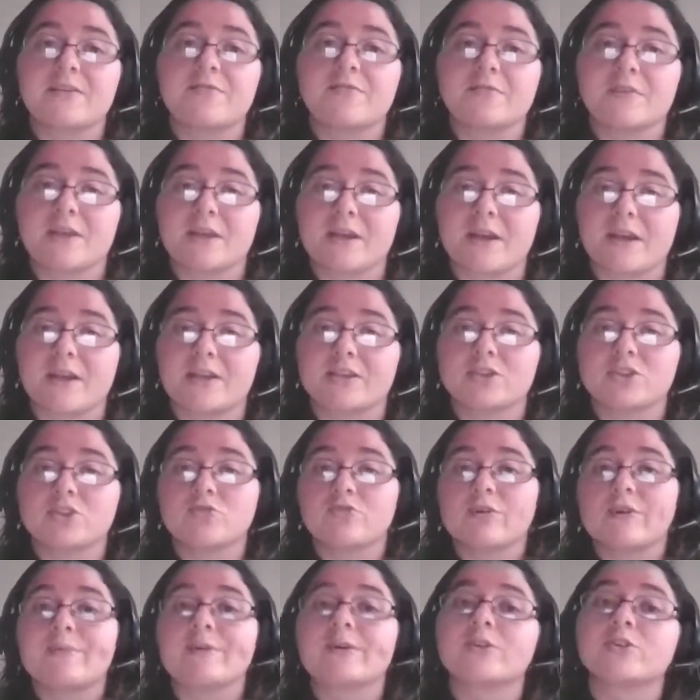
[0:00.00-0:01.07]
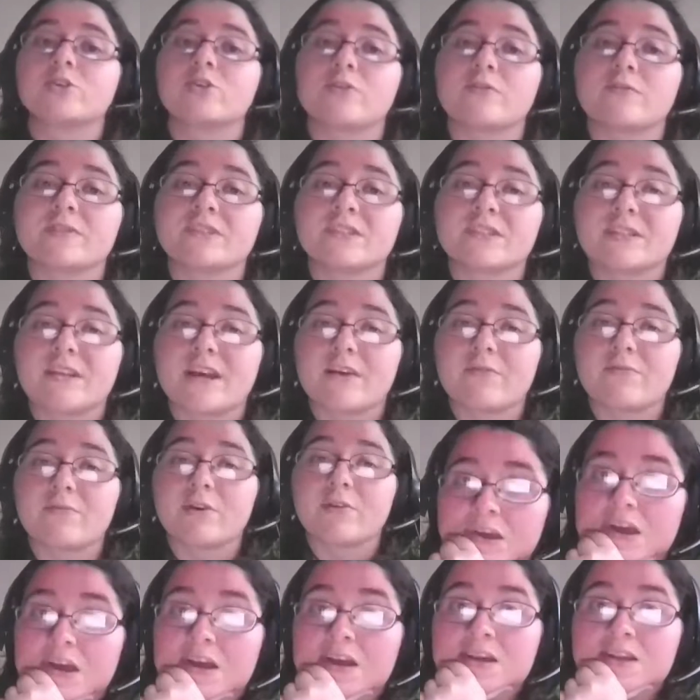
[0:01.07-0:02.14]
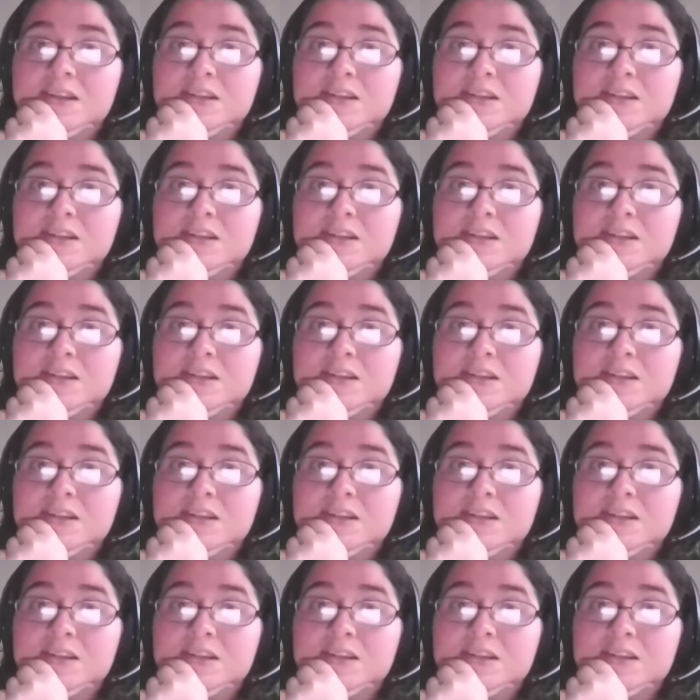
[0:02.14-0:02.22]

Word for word: affiliated streaming service in that realm.